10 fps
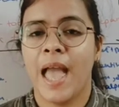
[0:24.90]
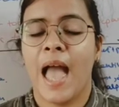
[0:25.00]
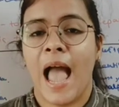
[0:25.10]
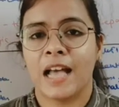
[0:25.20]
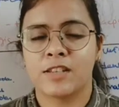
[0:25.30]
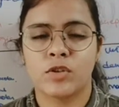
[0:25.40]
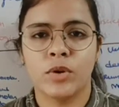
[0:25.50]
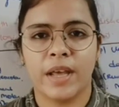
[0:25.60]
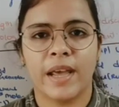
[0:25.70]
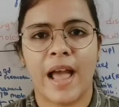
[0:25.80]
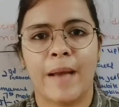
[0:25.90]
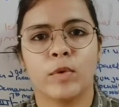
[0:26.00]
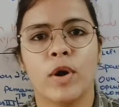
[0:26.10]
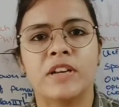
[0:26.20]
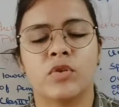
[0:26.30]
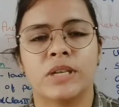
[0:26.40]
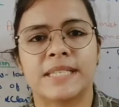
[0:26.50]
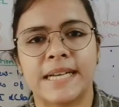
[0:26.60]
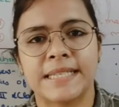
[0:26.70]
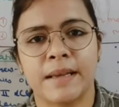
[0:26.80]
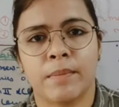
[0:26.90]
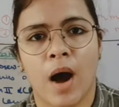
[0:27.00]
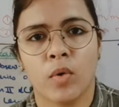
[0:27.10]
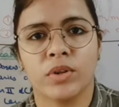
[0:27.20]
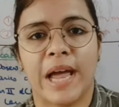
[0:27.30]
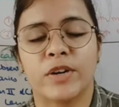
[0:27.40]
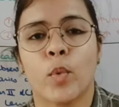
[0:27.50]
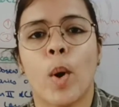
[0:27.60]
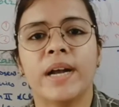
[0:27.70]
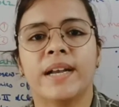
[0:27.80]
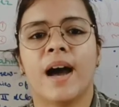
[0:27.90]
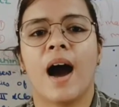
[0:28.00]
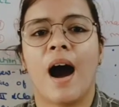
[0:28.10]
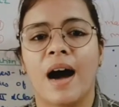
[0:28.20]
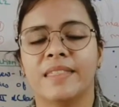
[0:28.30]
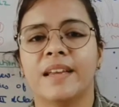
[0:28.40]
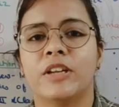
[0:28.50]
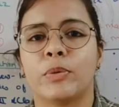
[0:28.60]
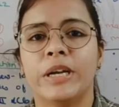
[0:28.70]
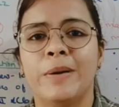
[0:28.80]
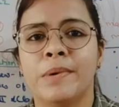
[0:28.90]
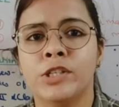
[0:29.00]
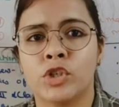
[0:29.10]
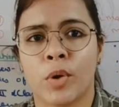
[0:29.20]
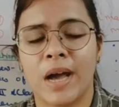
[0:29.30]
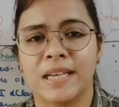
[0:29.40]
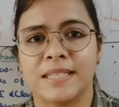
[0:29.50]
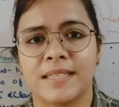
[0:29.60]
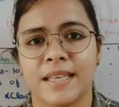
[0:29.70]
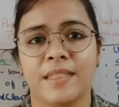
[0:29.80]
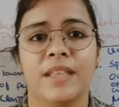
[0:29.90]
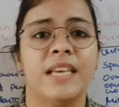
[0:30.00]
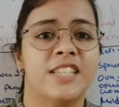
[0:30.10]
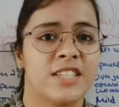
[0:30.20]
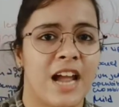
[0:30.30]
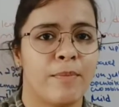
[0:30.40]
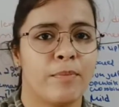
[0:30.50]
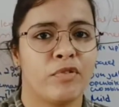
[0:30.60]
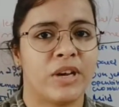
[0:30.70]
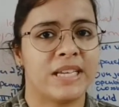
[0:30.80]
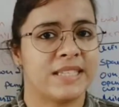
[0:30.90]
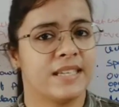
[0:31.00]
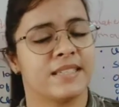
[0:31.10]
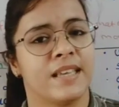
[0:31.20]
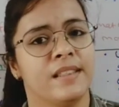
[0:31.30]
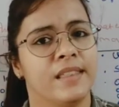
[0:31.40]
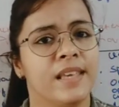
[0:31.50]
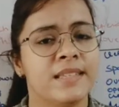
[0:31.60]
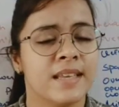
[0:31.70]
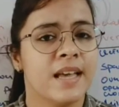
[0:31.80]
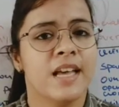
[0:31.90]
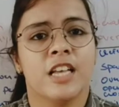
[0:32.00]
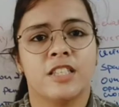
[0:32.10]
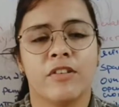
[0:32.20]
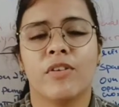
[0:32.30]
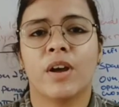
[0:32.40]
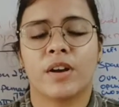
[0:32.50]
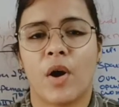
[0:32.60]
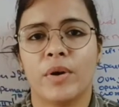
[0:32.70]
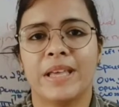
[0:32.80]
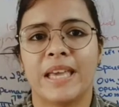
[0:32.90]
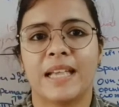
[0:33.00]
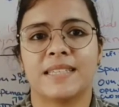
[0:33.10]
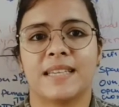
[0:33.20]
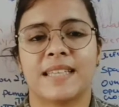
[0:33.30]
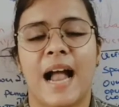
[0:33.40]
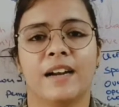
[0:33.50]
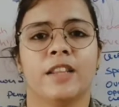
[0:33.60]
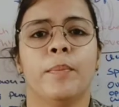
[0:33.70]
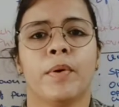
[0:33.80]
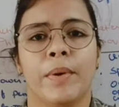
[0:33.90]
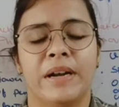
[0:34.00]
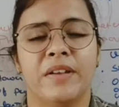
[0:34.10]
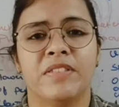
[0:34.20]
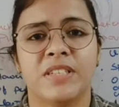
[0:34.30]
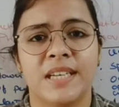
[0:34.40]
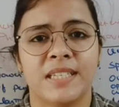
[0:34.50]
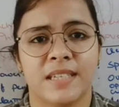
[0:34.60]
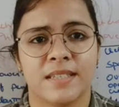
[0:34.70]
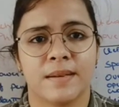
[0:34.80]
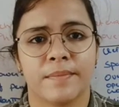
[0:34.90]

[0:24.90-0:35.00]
As today I am going to discuss about that what are the treatment choice in these type of cases, in these severe crowding cases at the preventive stages.